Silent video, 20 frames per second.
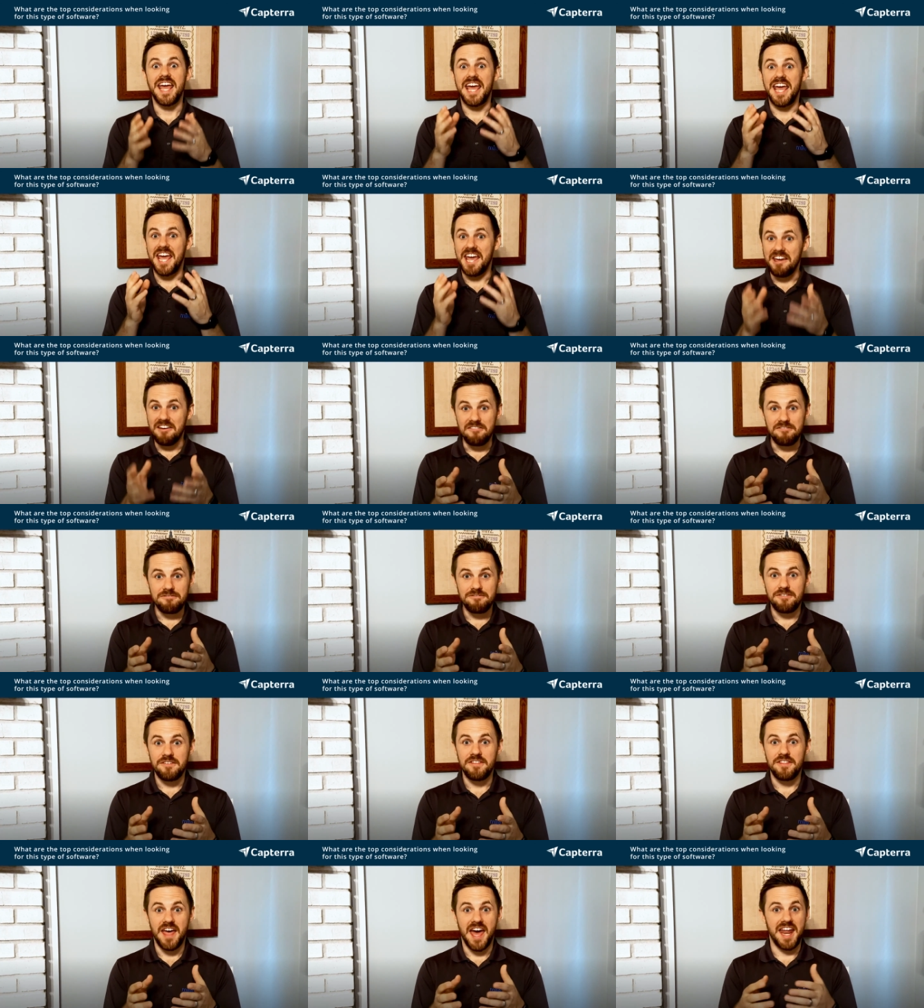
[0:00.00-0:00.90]

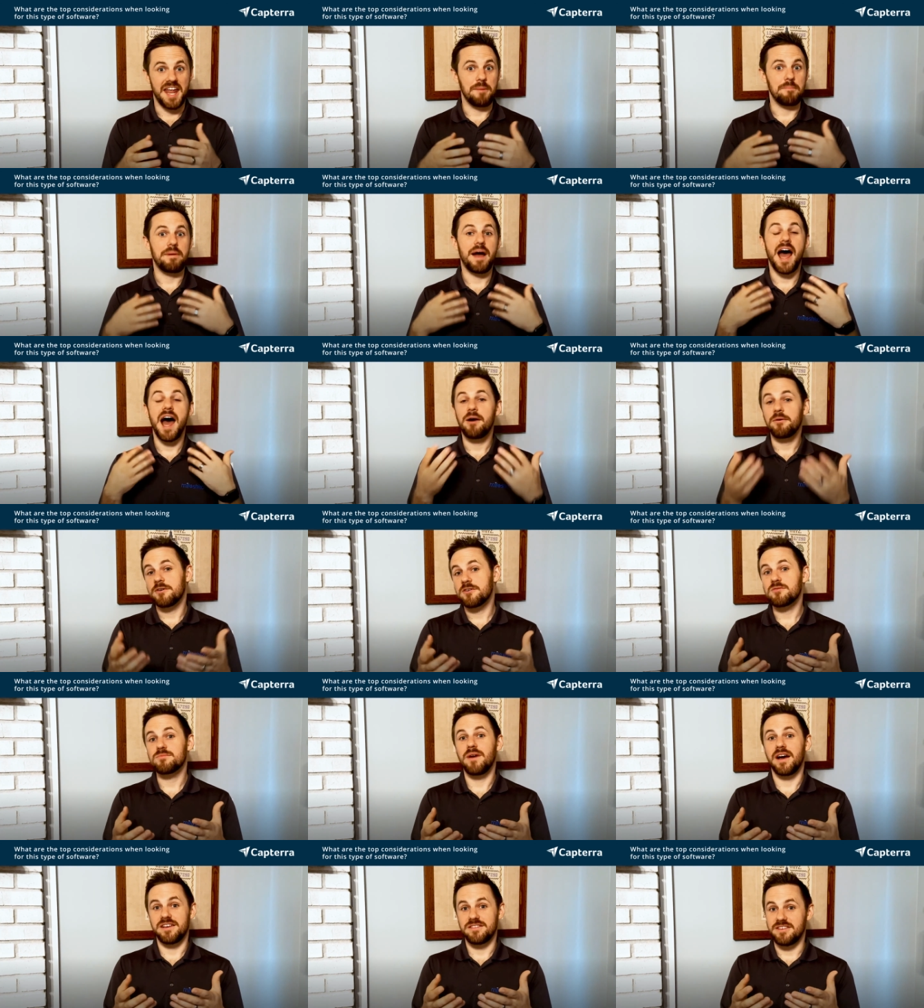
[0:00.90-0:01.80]
if that
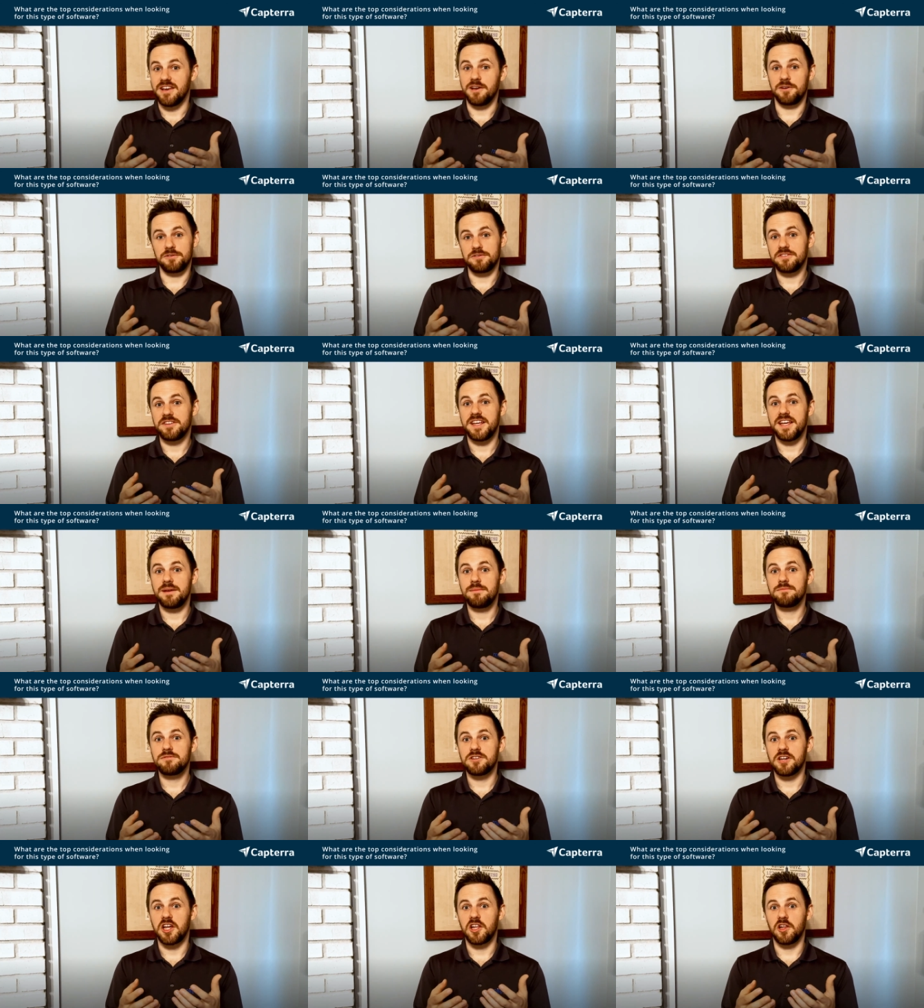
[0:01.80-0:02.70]
empowers my sales team
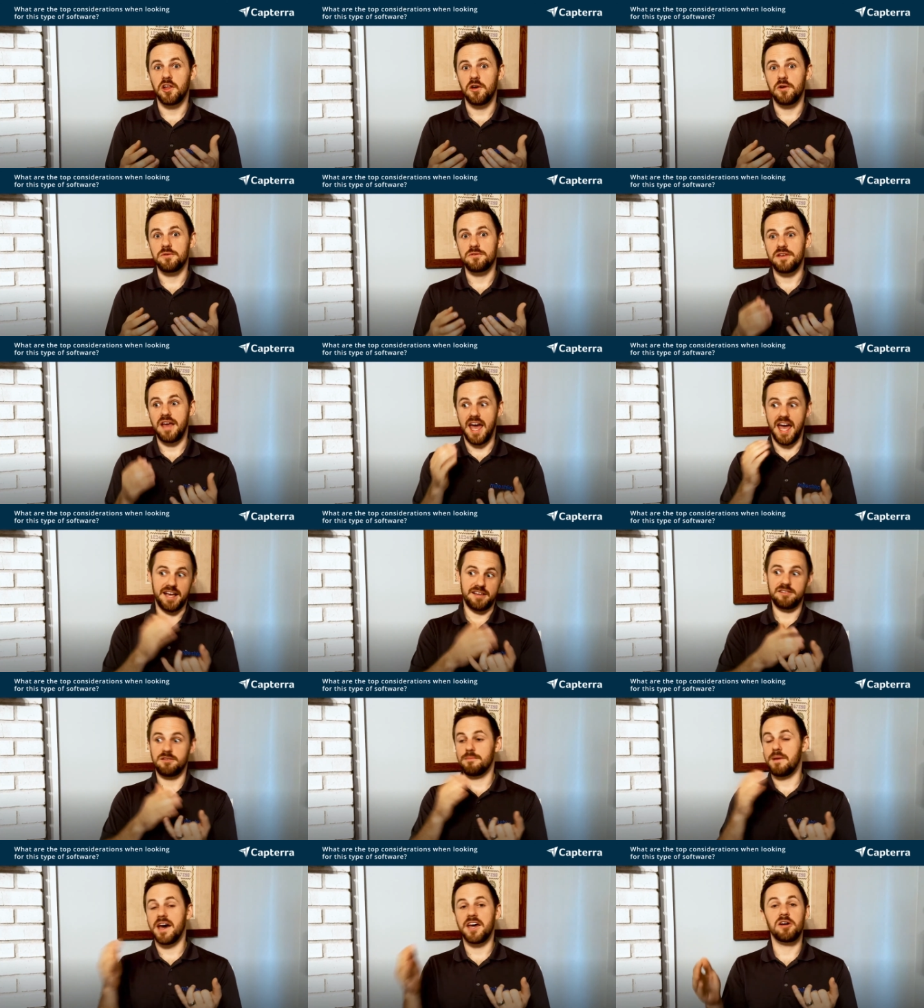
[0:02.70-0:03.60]
to close X
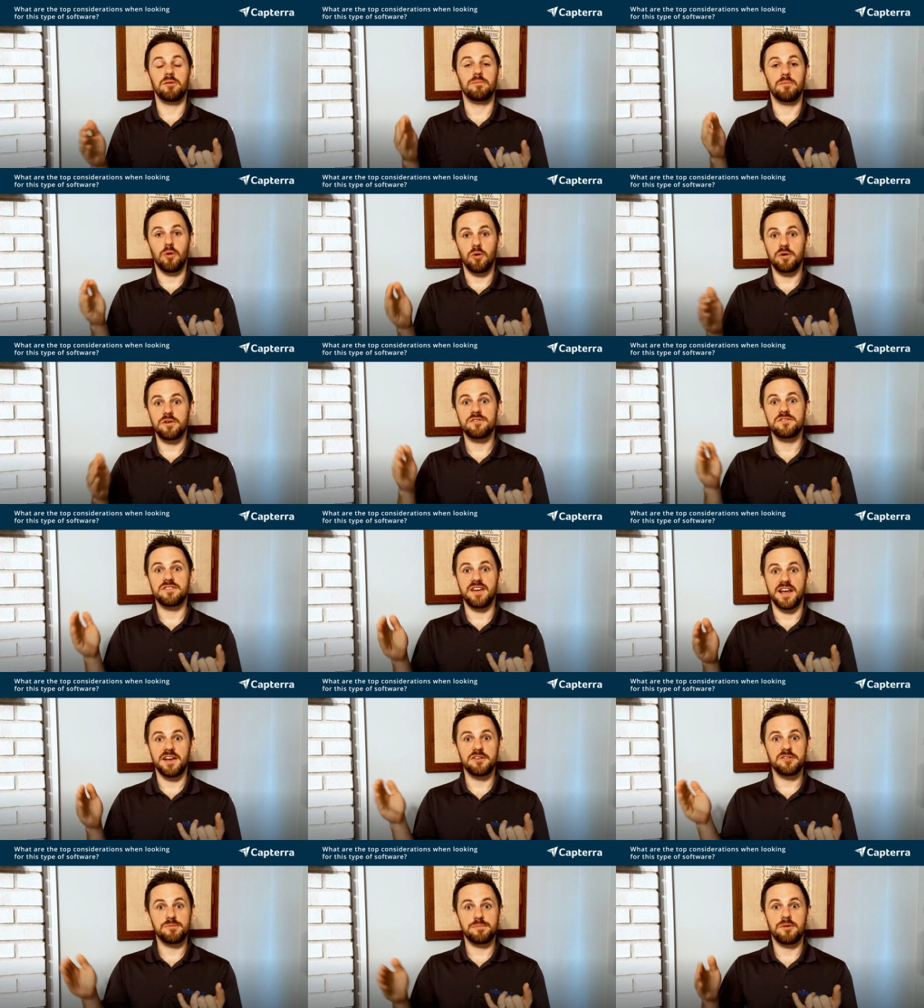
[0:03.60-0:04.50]
amount of more
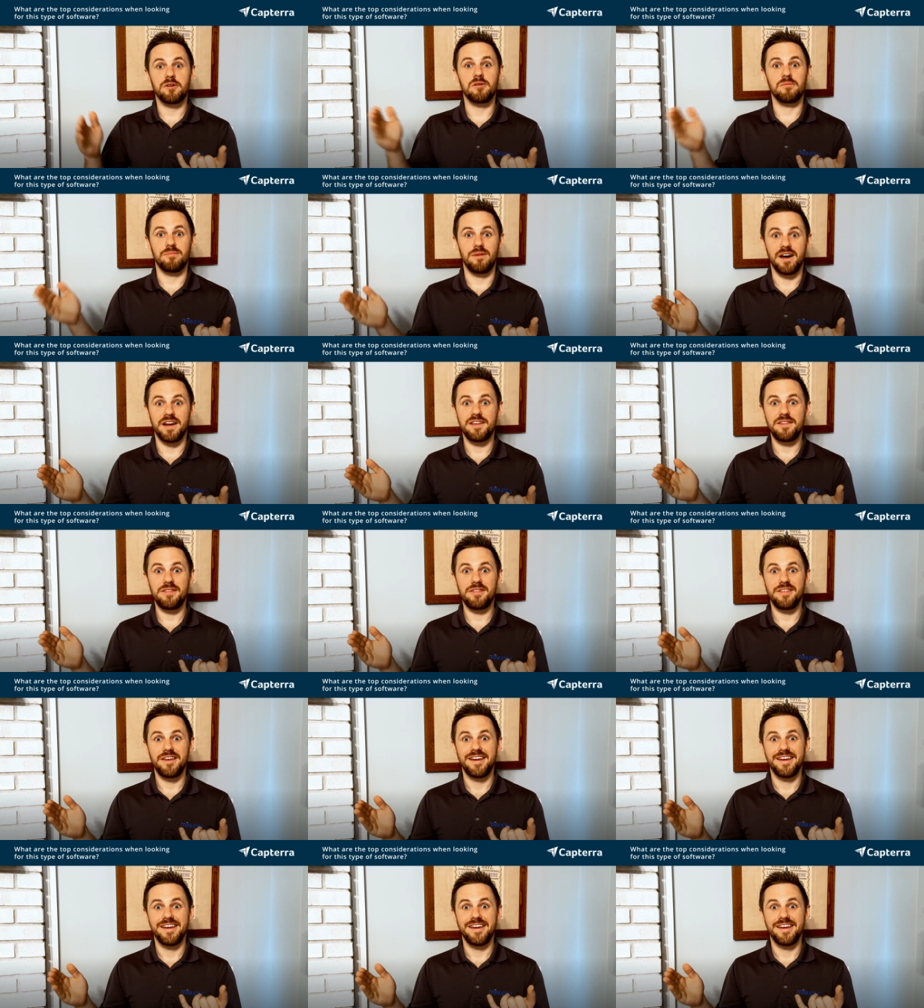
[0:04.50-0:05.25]
sales per month,